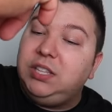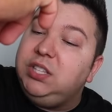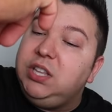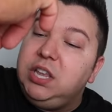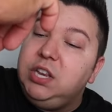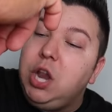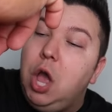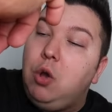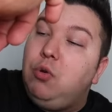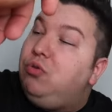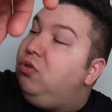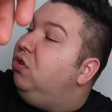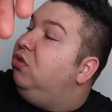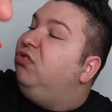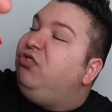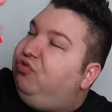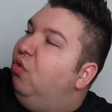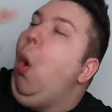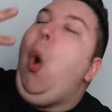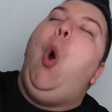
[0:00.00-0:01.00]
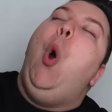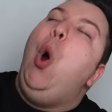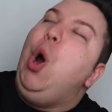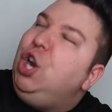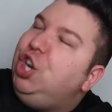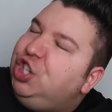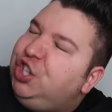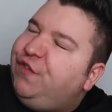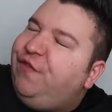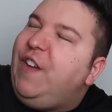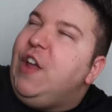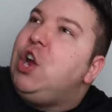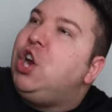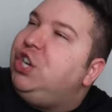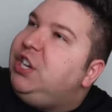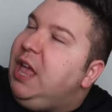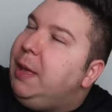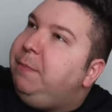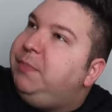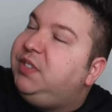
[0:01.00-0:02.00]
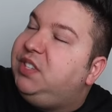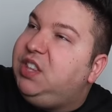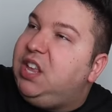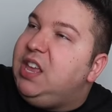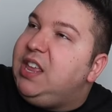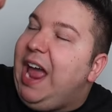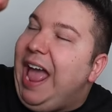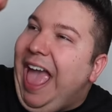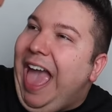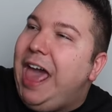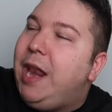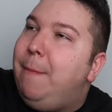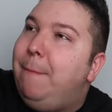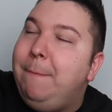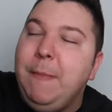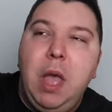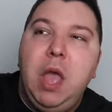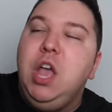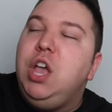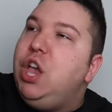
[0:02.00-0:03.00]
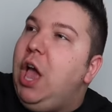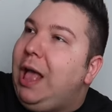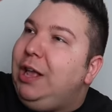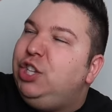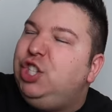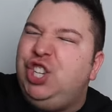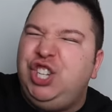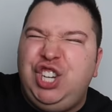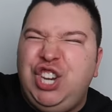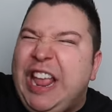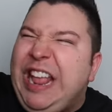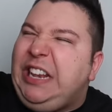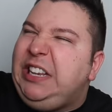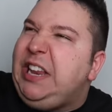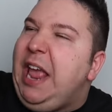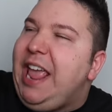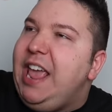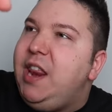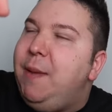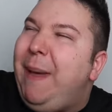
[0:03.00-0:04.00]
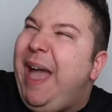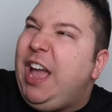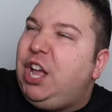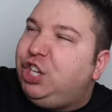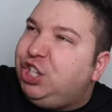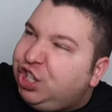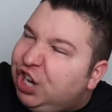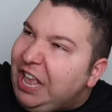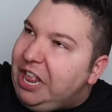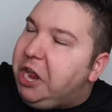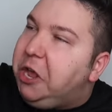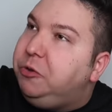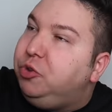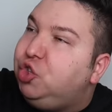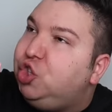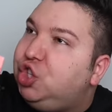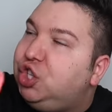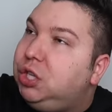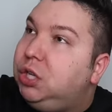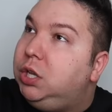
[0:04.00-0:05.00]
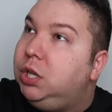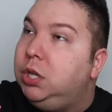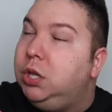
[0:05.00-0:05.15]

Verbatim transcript: to see no orange fingertips thinking I had a cheat day in a bag of Cheetos.